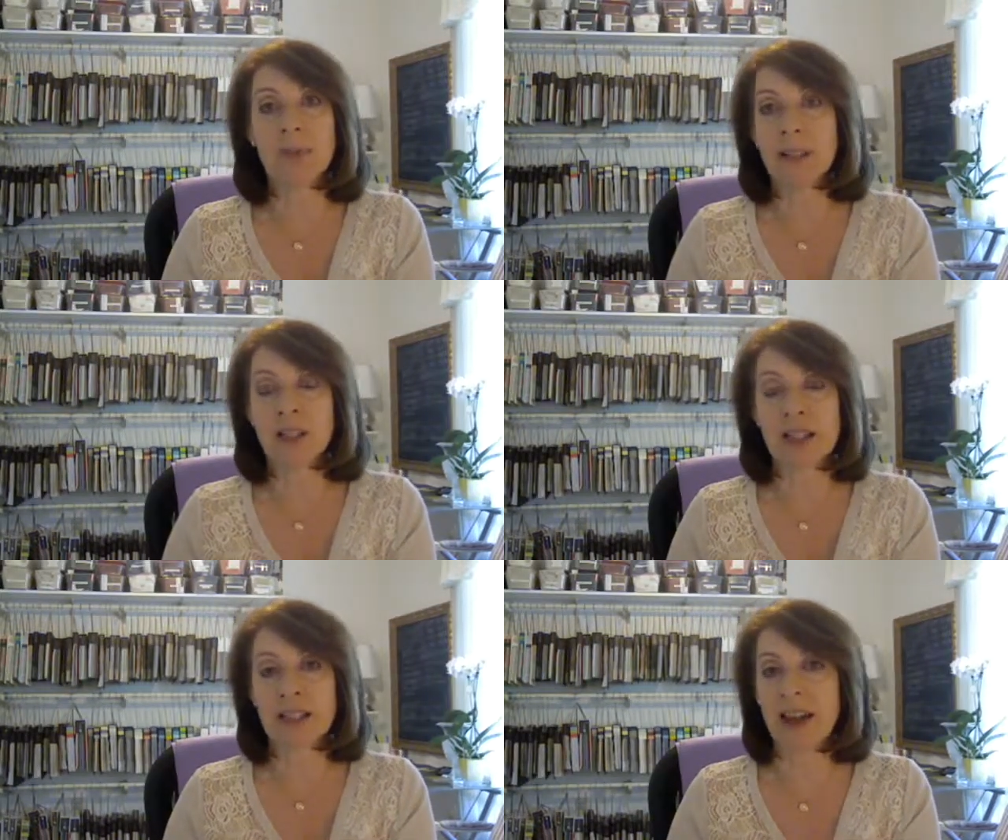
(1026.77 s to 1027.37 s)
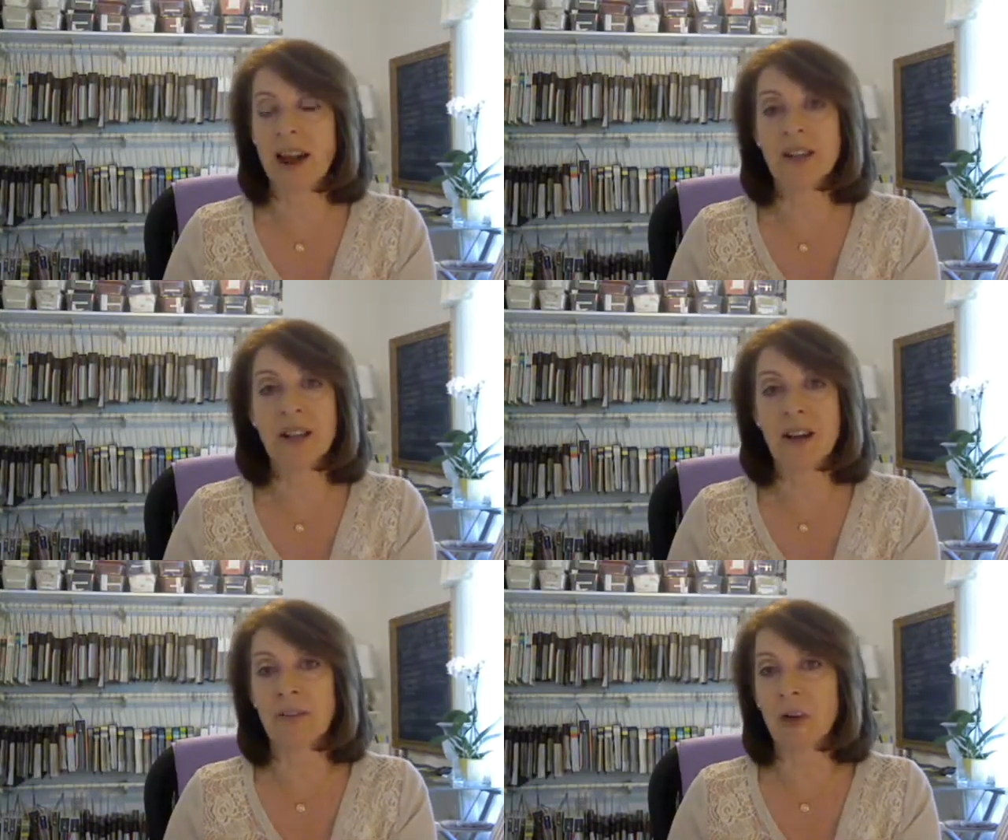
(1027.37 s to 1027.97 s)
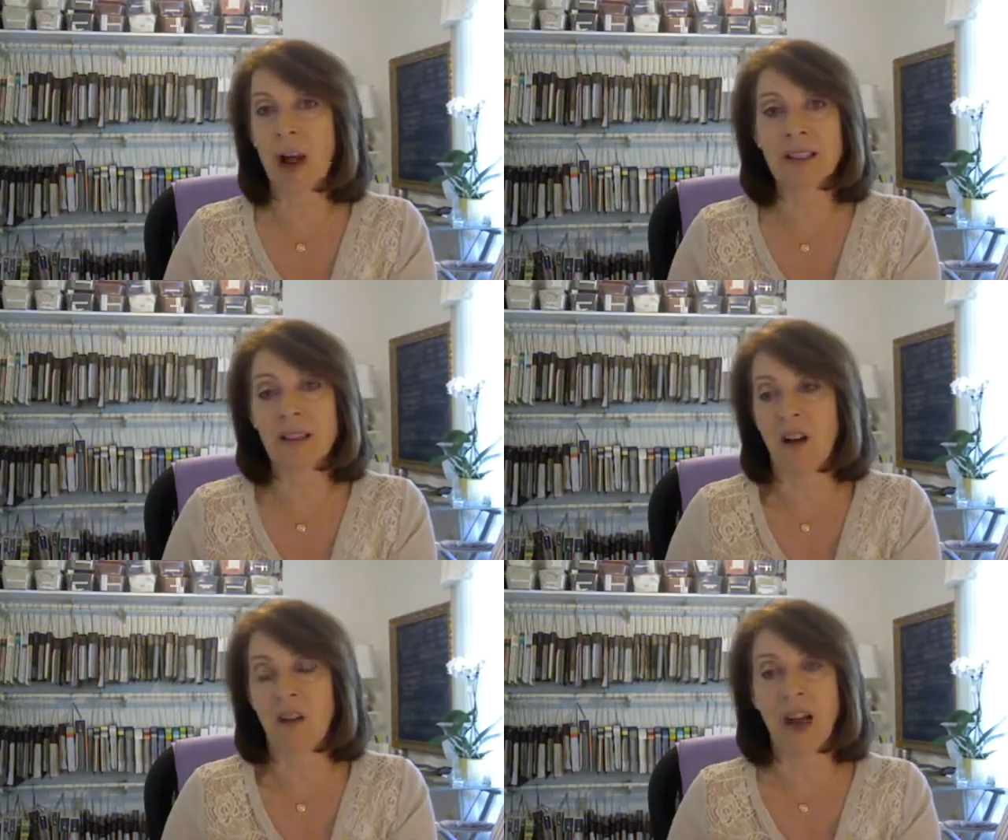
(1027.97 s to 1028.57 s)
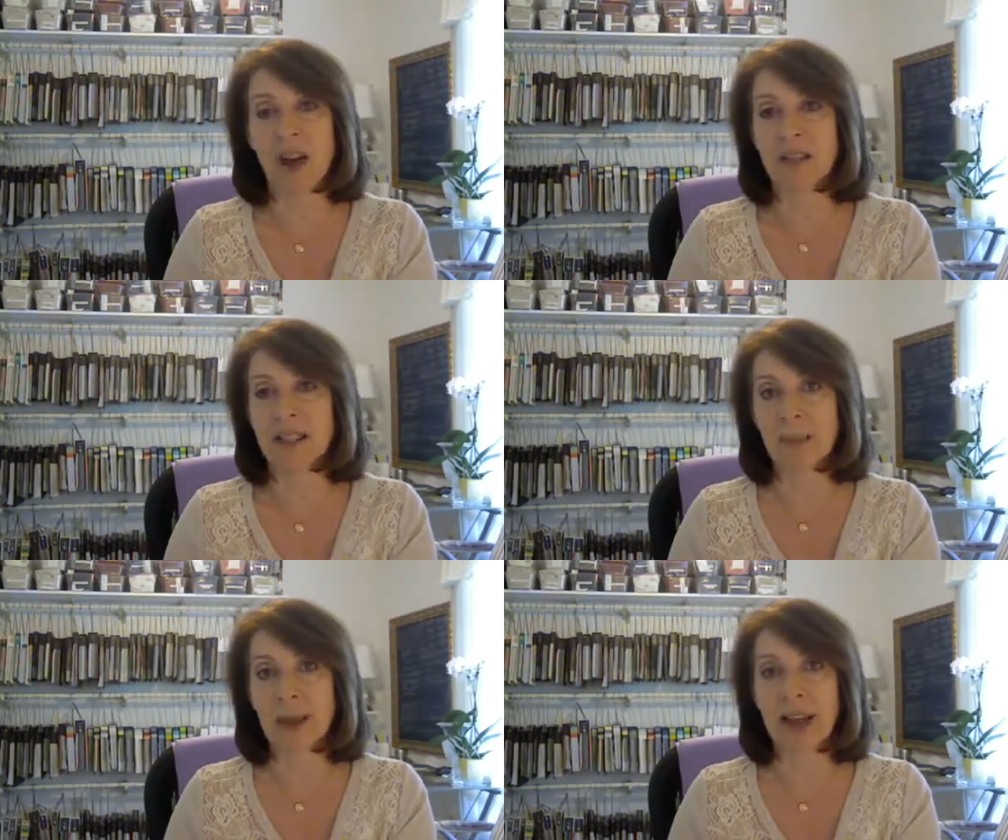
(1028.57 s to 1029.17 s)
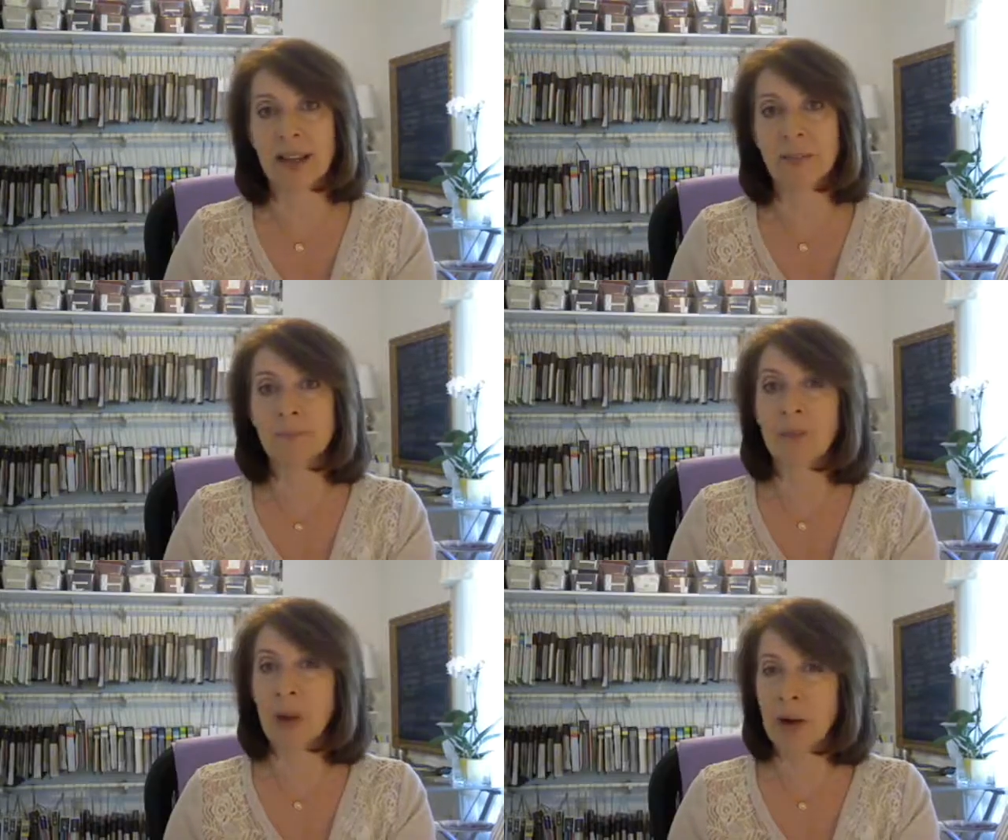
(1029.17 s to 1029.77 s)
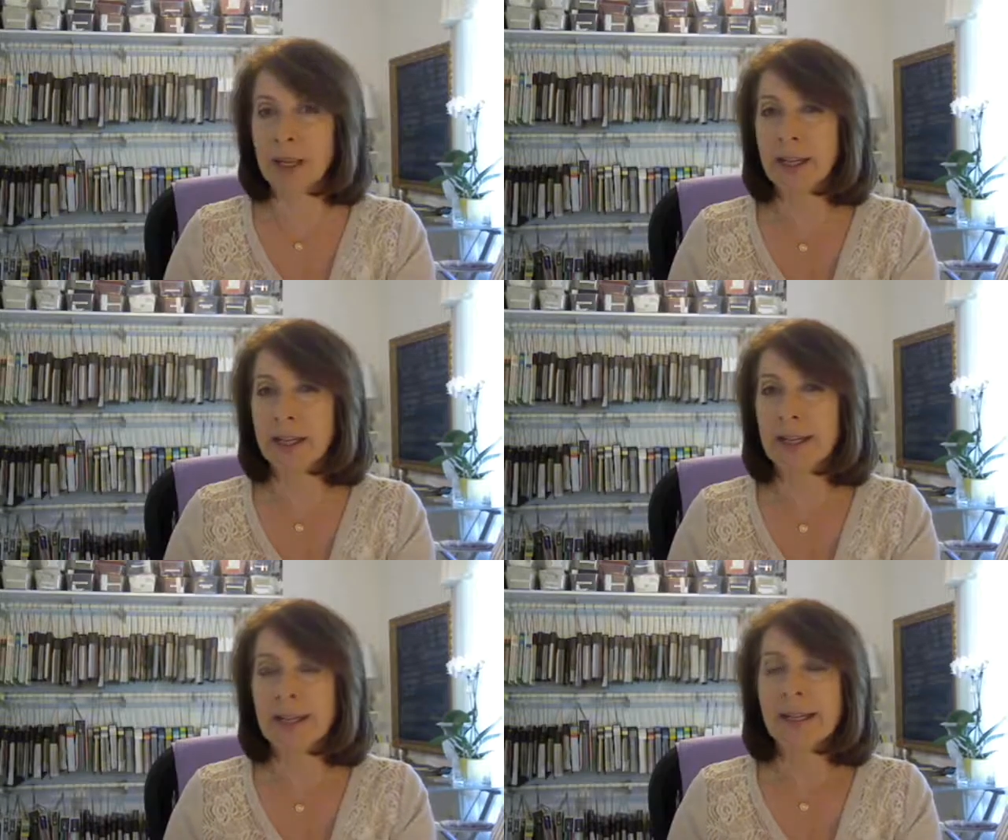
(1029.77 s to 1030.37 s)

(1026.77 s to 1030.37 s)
It's a heavy enough grass cloth. I don't need to back it. Alrighty?